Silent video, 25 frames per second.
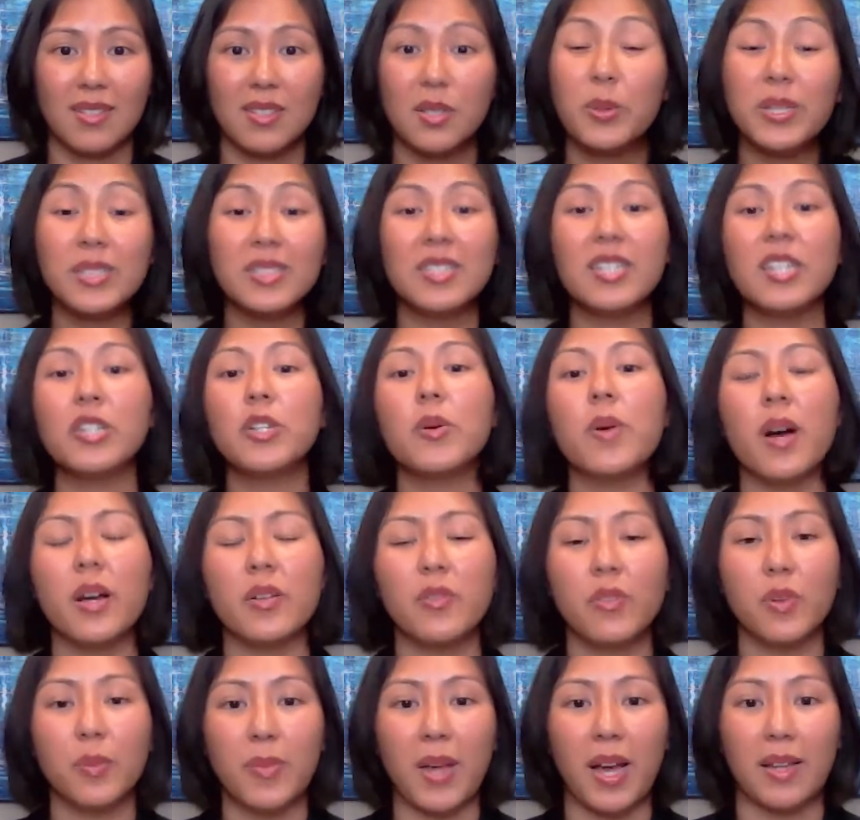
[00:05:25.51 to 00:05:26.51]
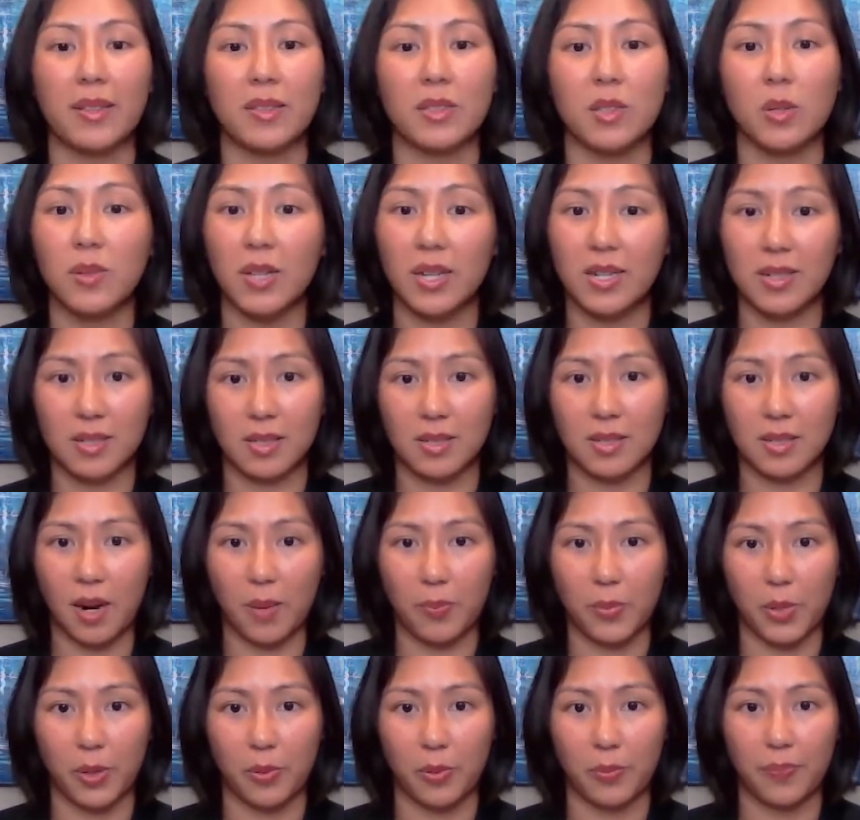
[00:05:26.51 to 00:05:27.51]
So continue on from that. Don't let it
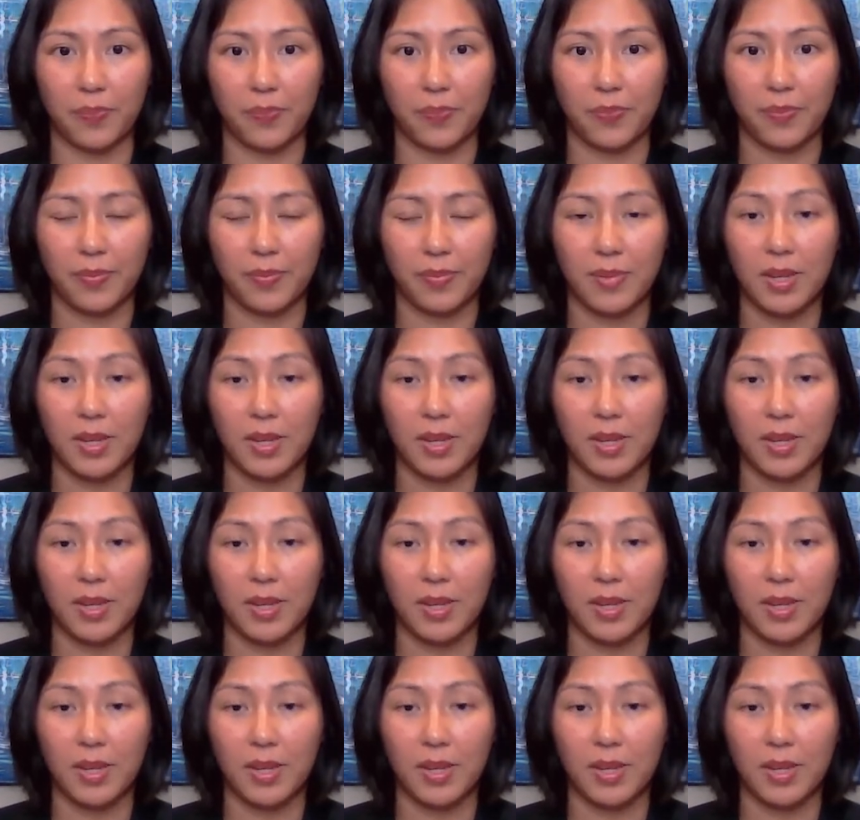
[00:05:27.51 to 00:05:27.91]
stop you.